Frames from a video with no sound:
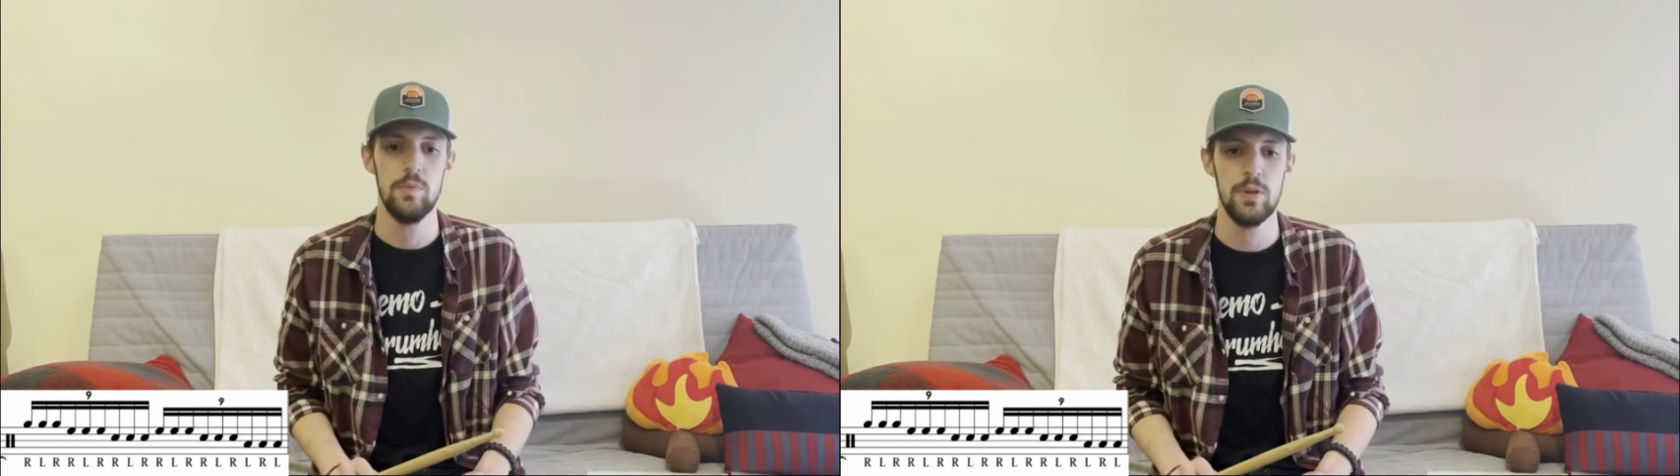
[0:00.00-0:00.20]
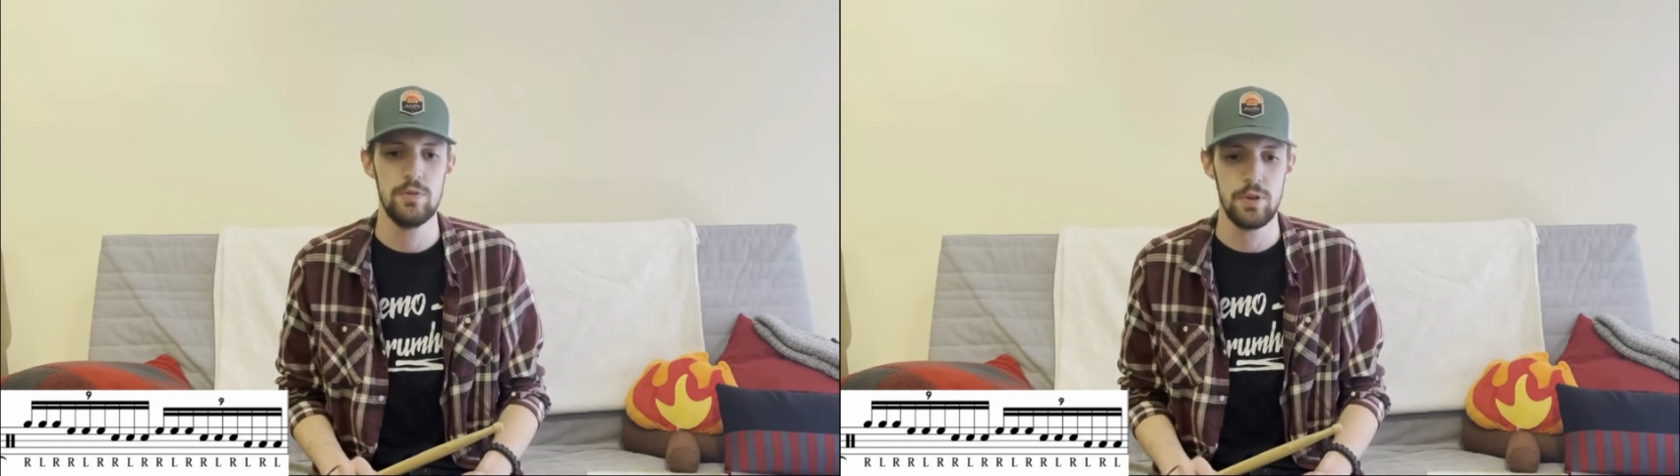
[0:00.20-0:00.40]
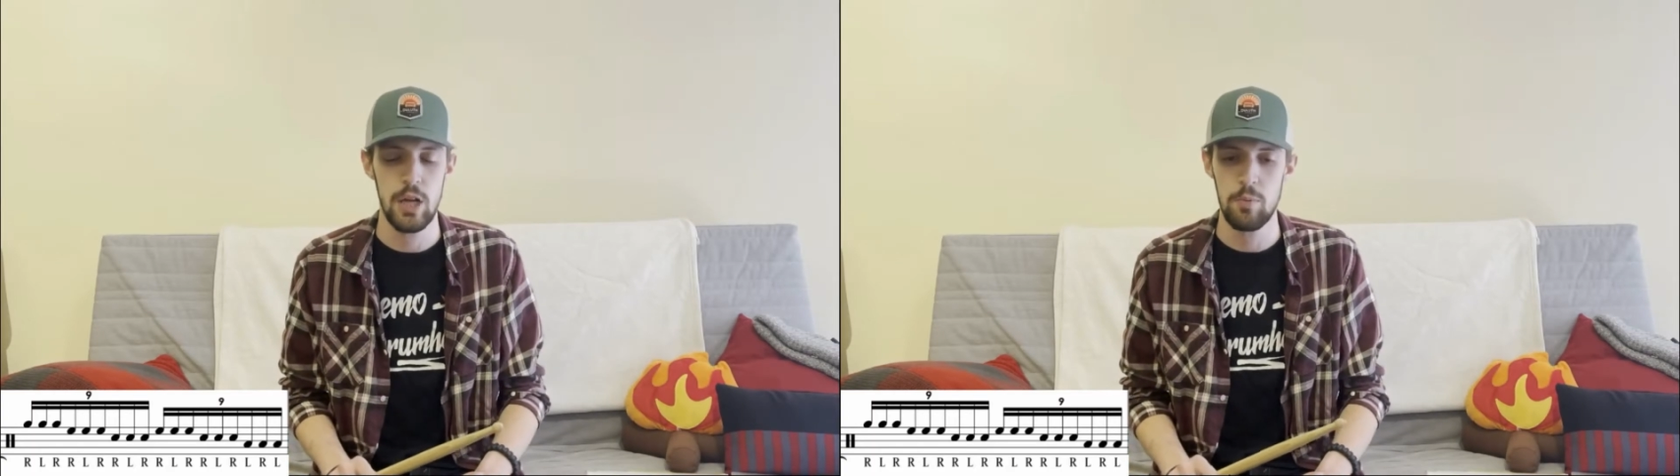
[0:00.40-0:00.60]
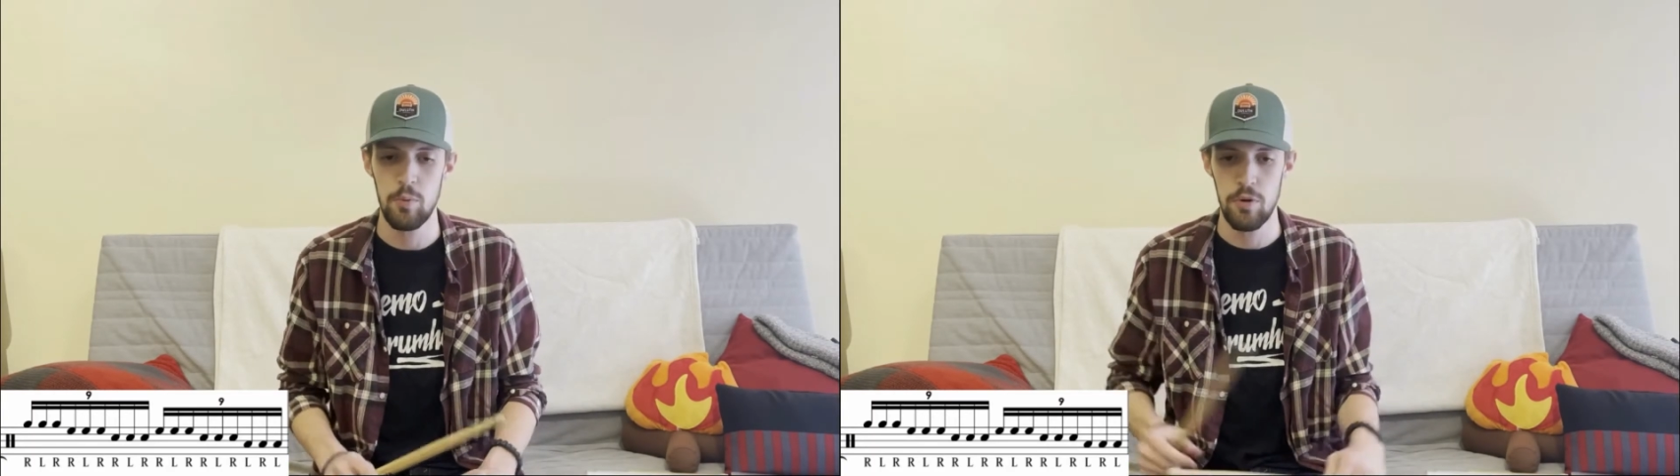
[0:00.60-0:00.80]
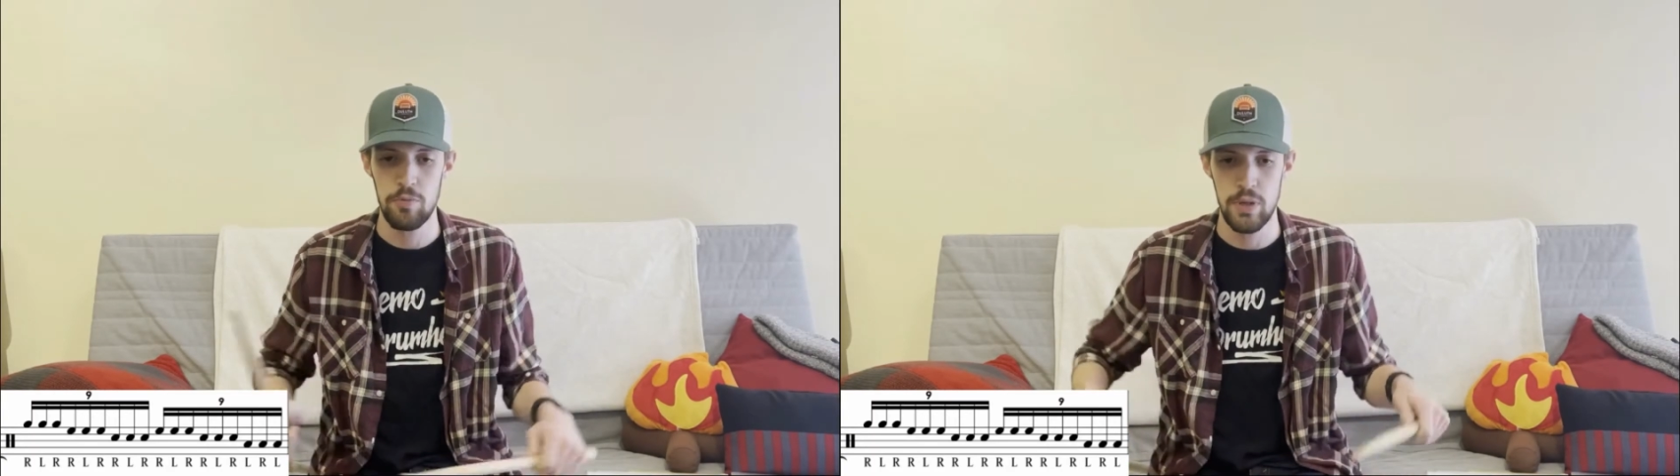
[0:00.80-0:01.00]
if you're
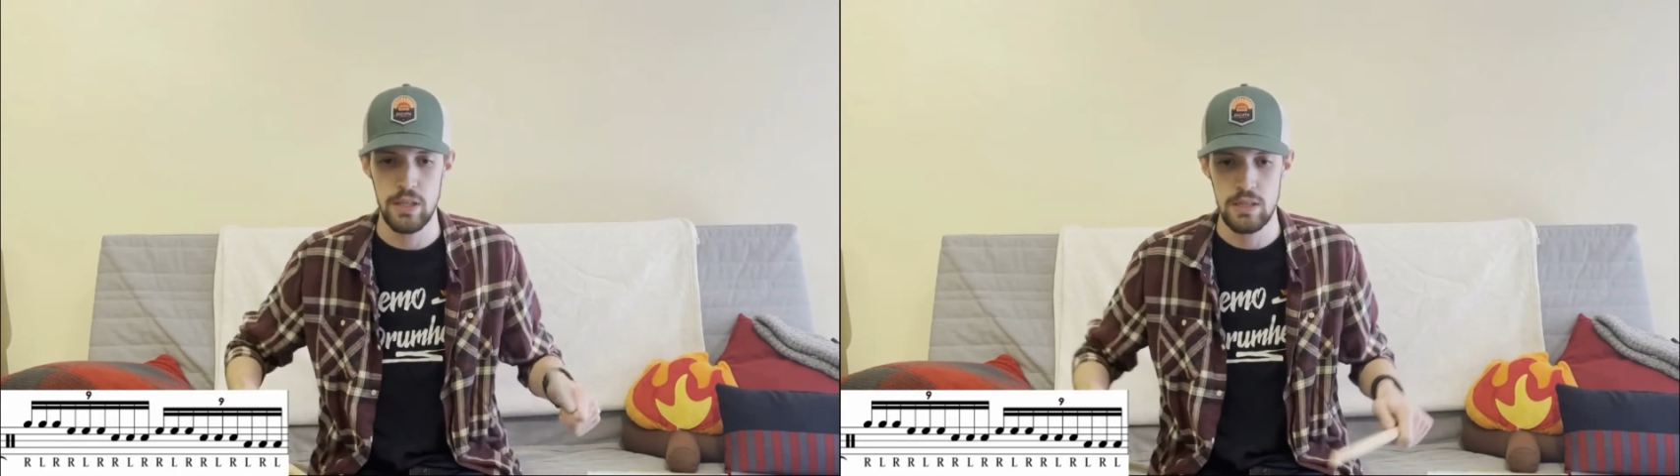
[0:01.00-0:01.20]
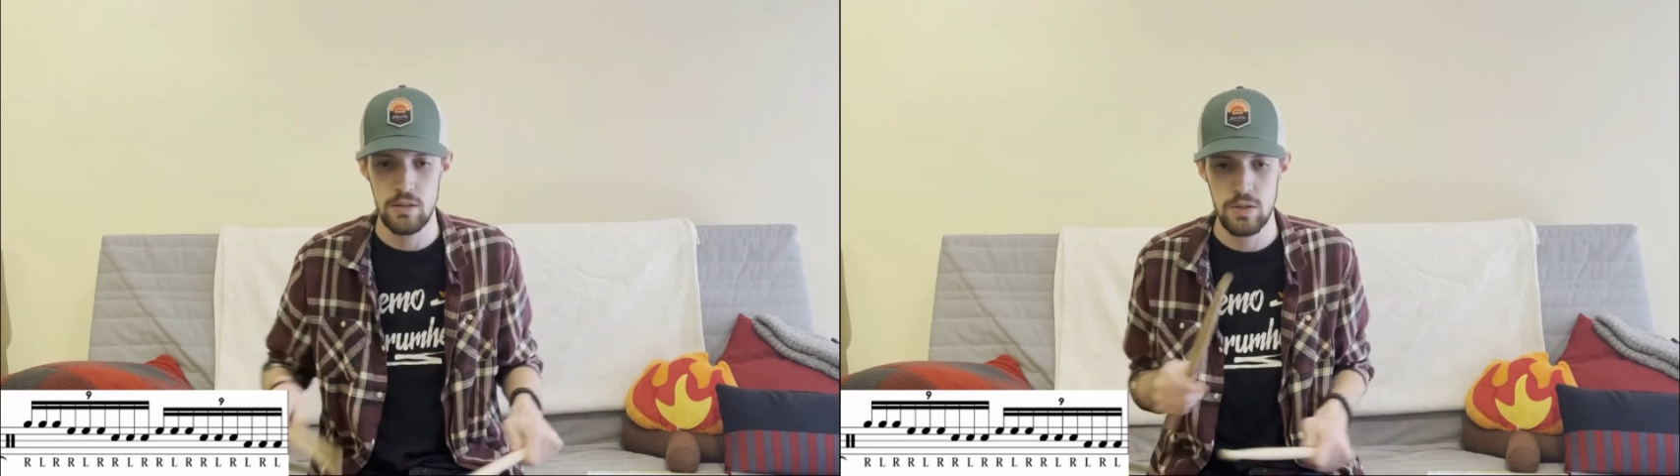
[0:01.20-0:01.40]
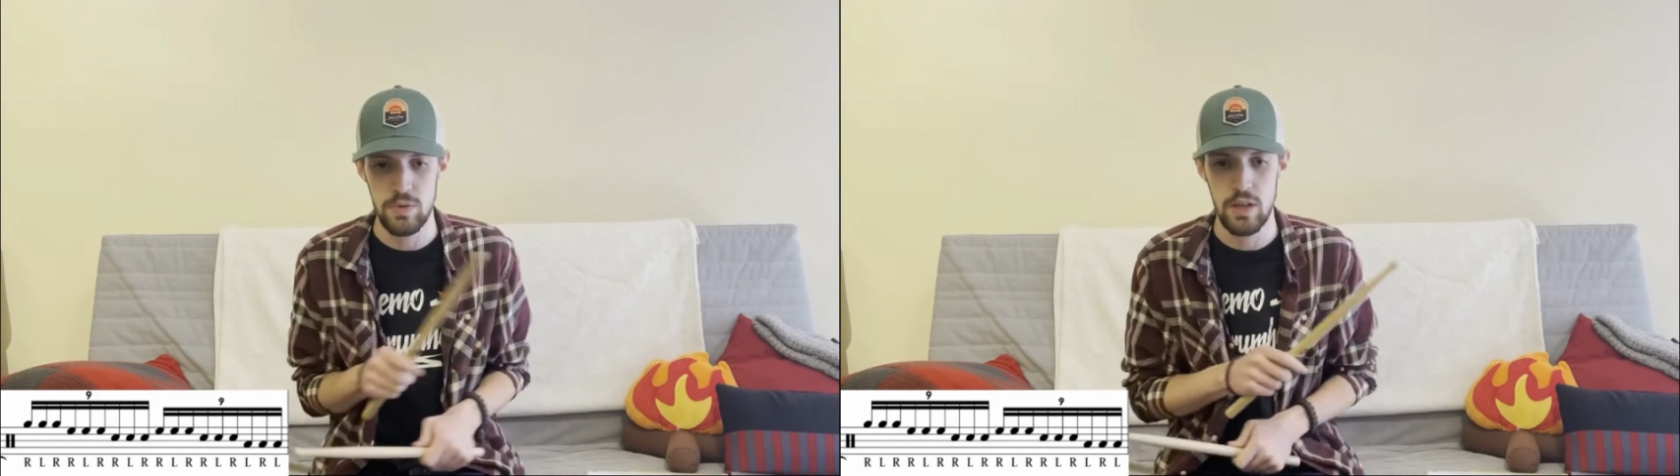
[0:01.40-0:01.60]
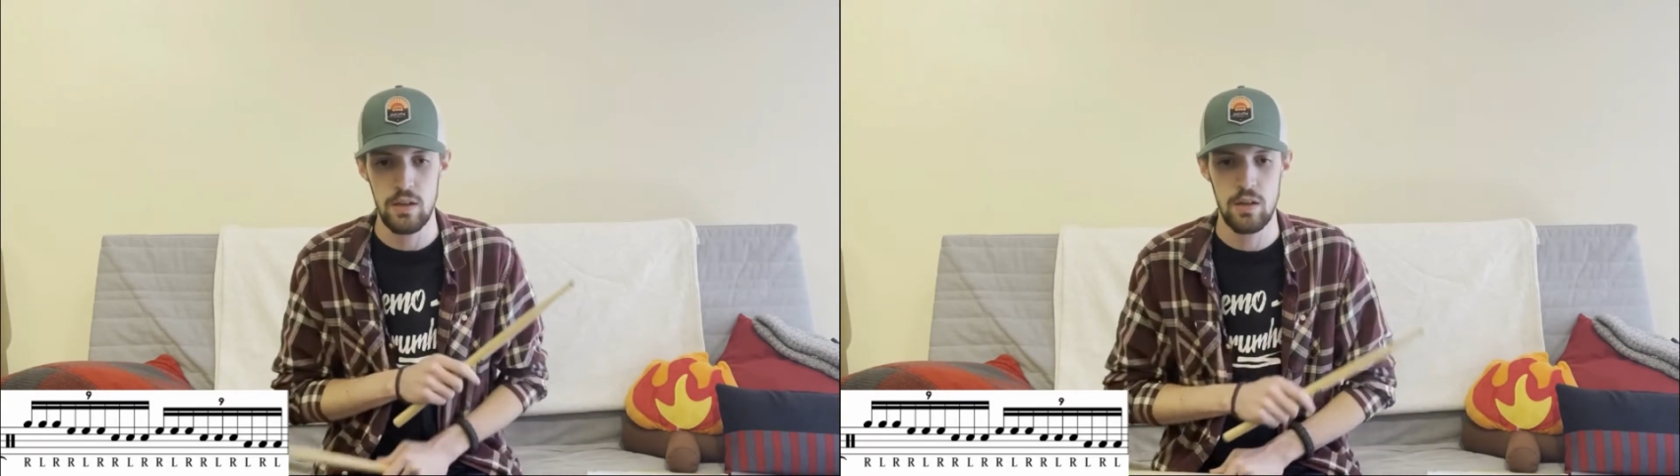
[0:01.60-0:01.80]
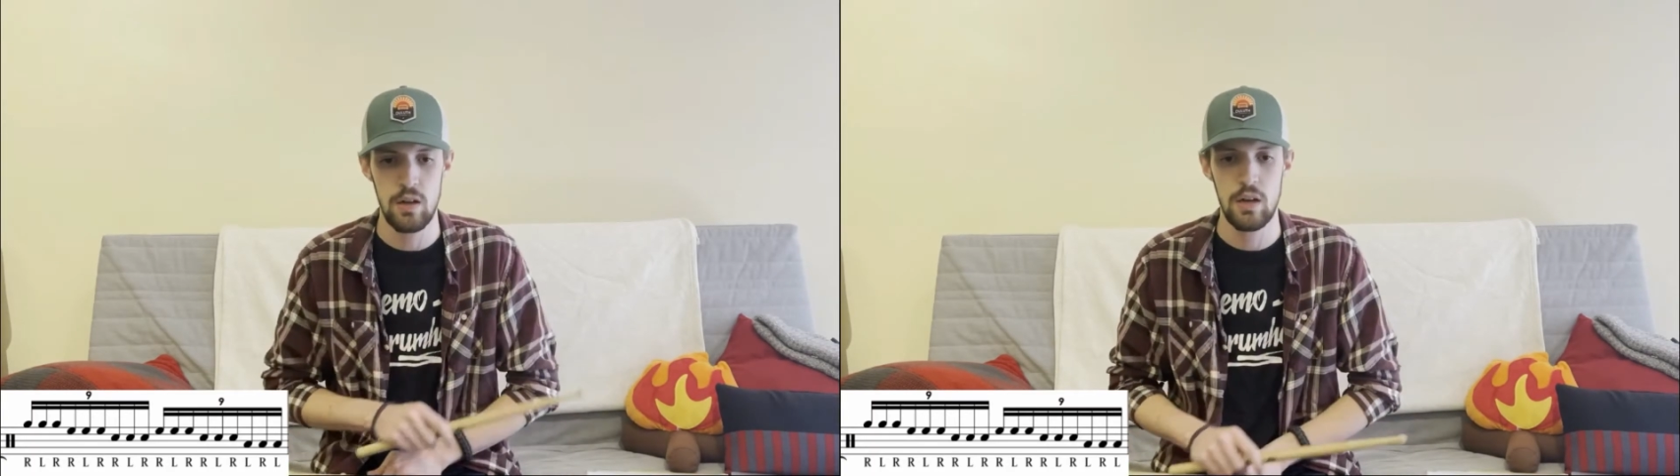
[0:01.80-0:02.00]
capable of playing singles for that
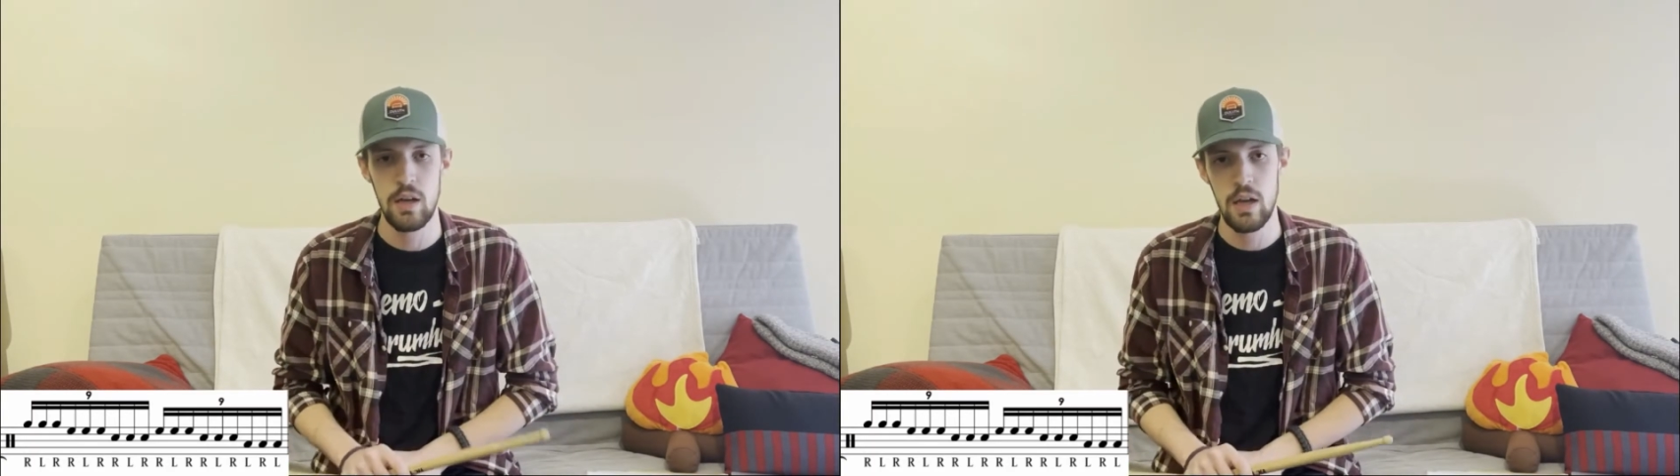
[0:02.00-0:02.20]
long,